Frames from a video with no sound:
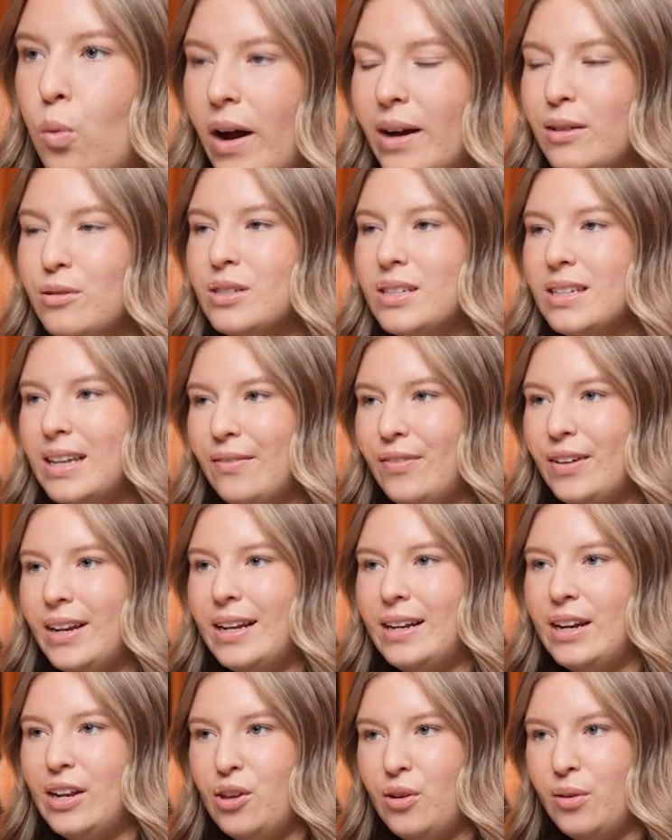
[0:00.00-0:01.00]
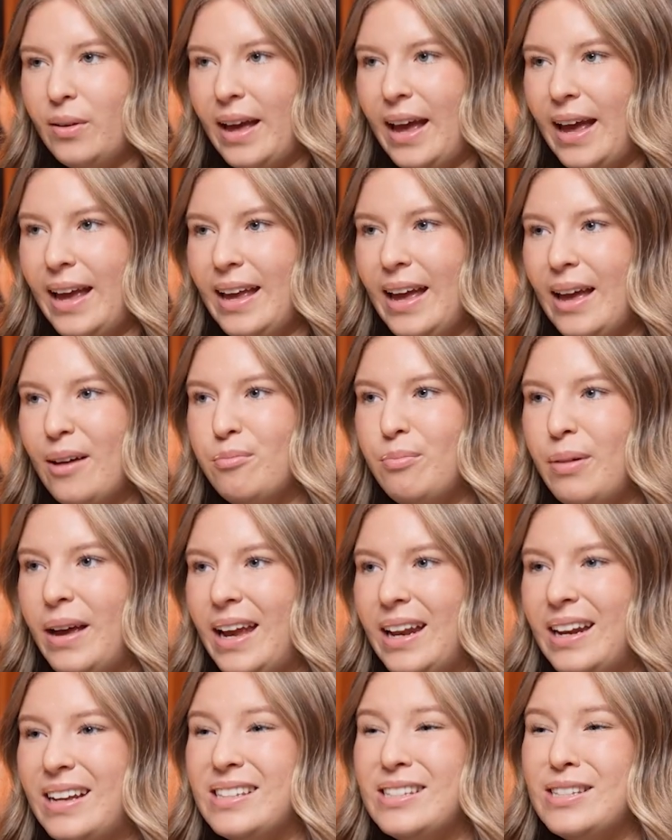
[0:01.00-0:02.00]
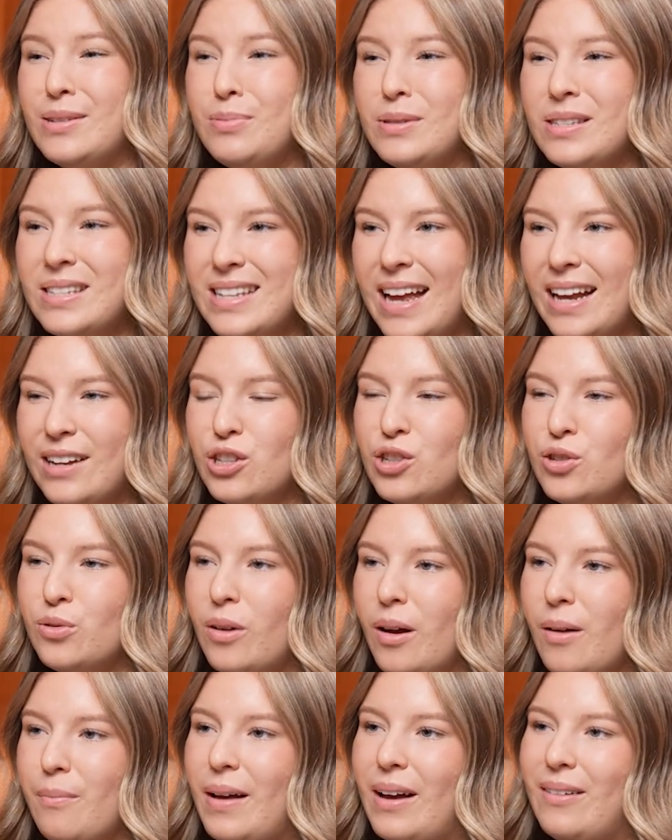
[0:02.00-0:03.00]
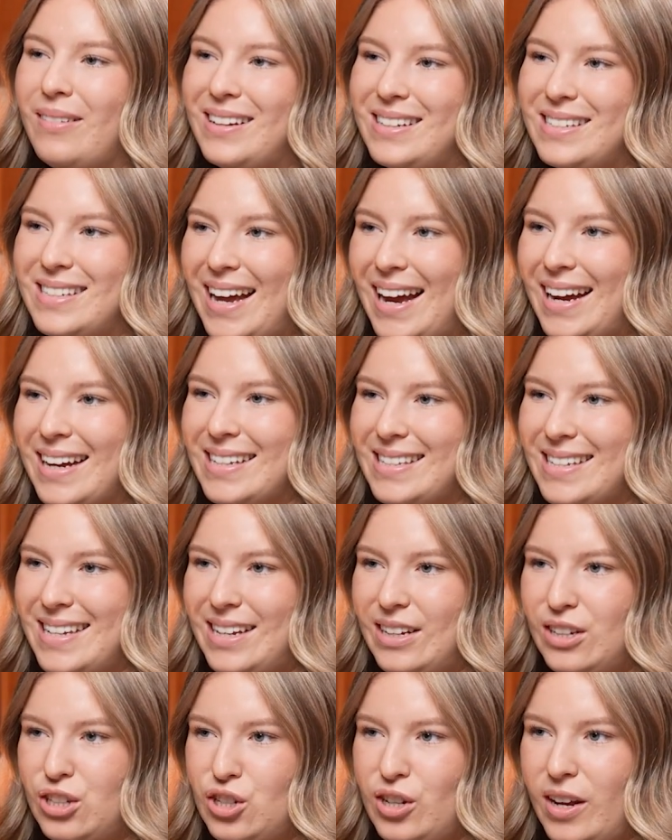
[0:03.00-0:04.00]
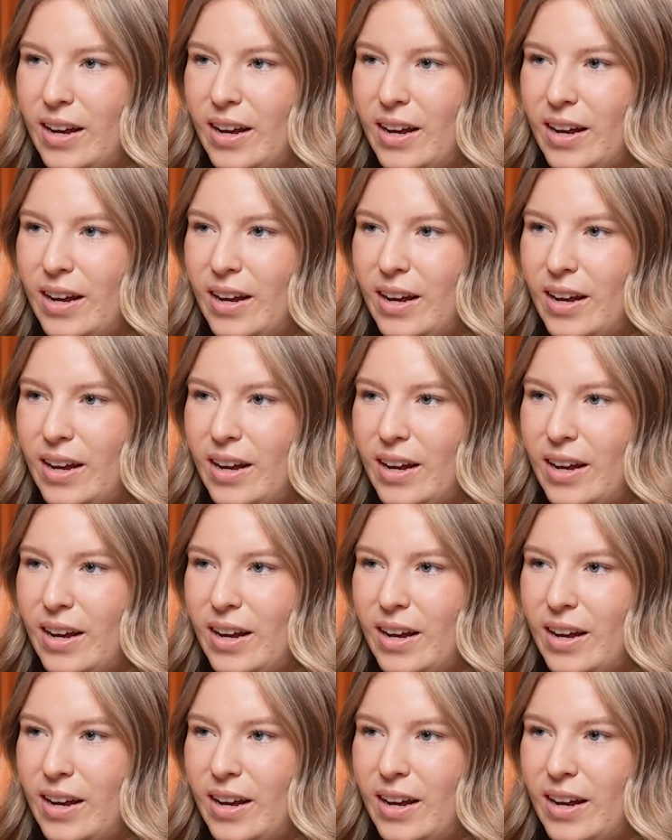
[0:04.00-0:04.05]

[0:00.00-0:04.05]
whilst living in the UK and paying a substantial amount in tax each